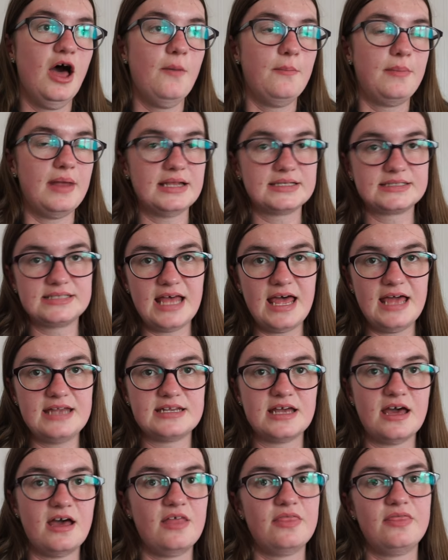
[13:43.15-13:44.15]
But as I
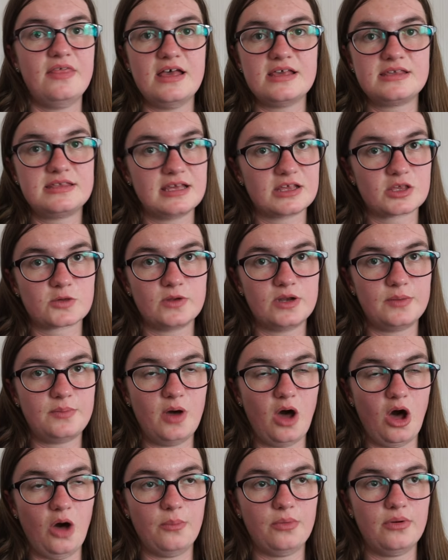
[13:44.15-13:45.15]
said, they're £6 a
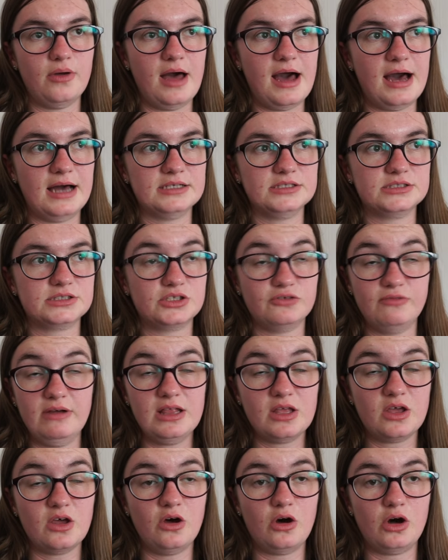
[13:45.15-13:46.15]
pop and they're
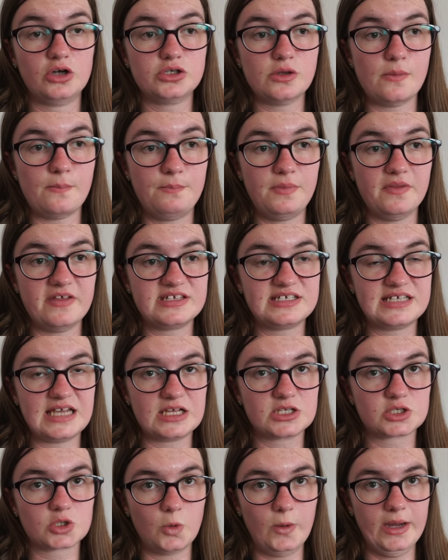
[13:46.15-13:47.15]
really good, but they're
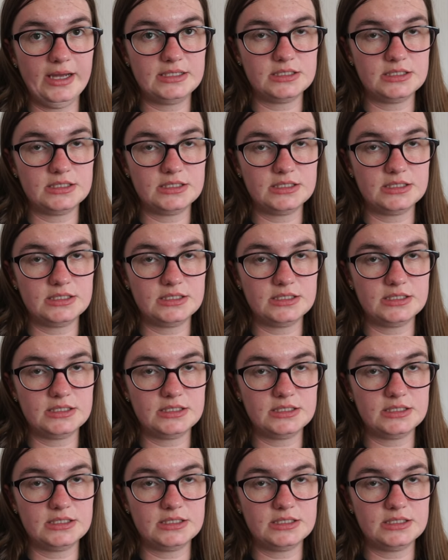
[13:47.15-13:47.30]
£6.